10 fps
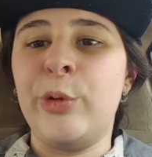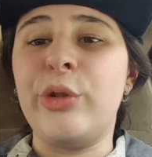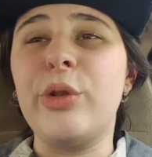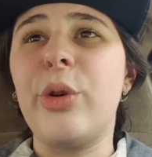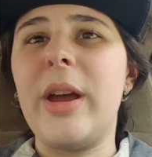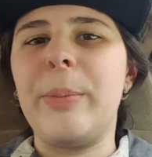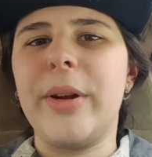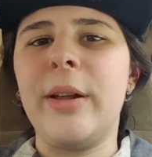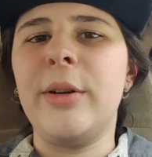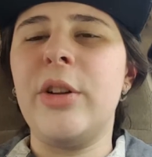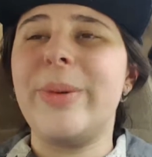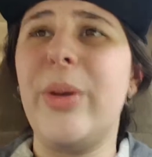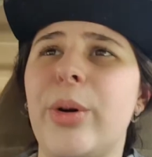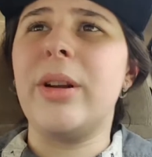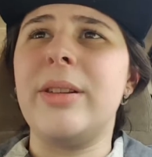which is great, but I learned
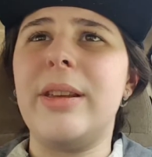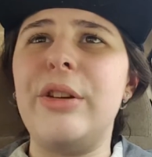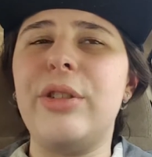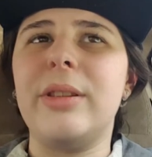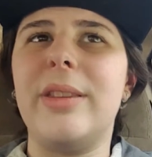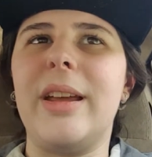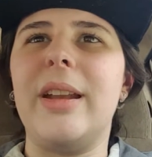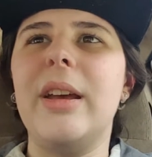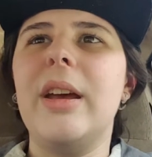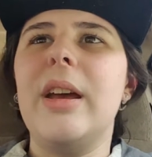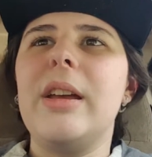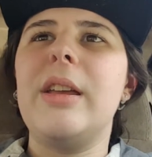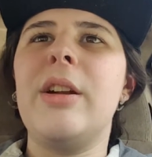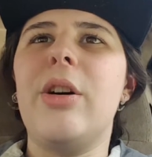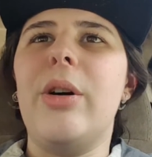about organizations that,
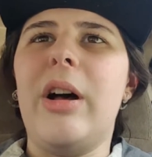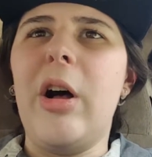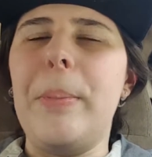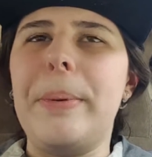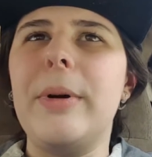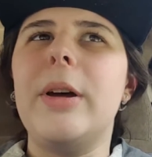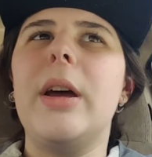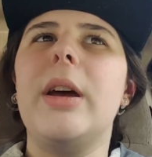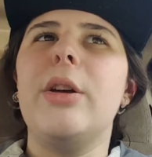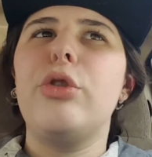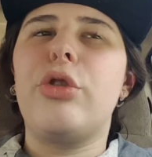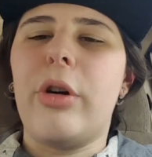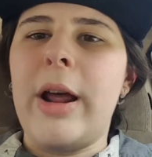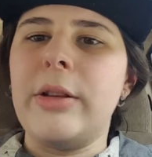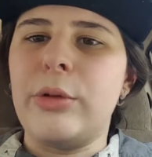help
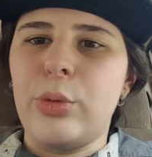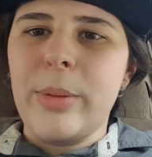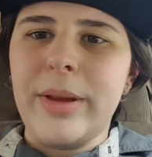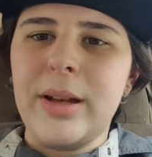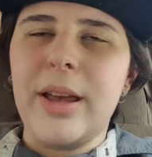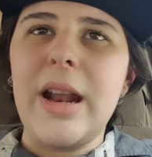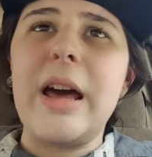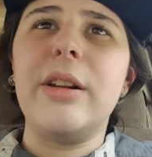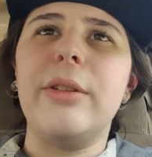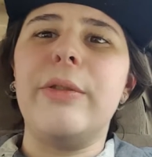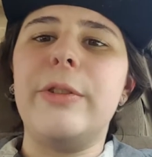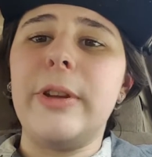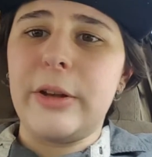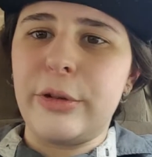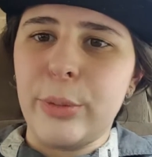trans women get out of
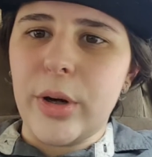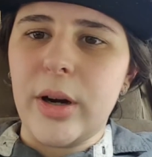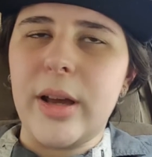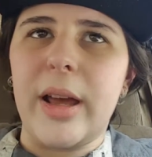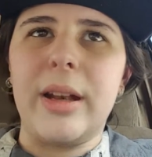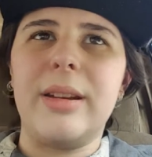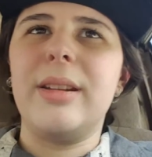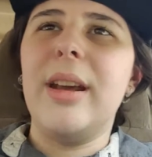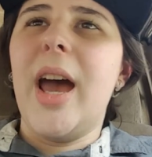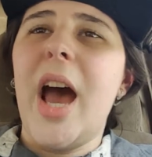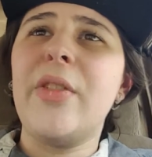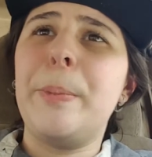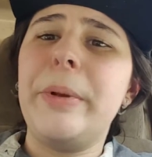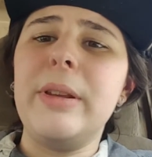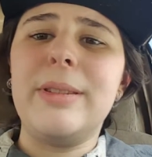sex work and have a
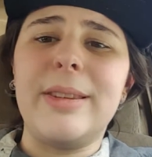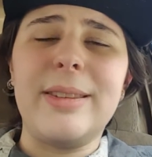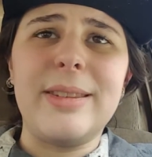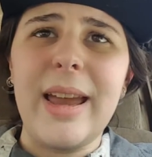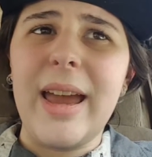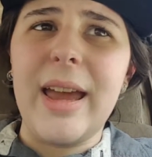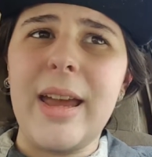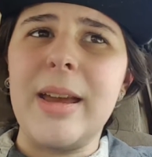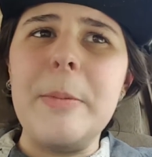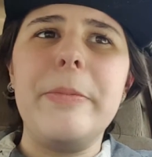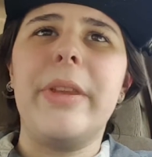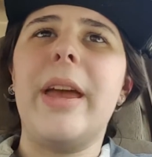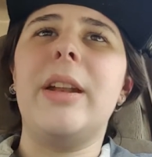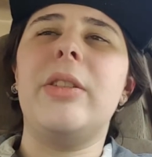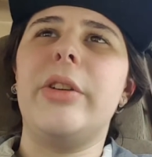place to stay,
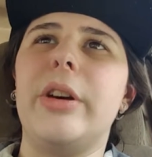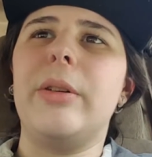and,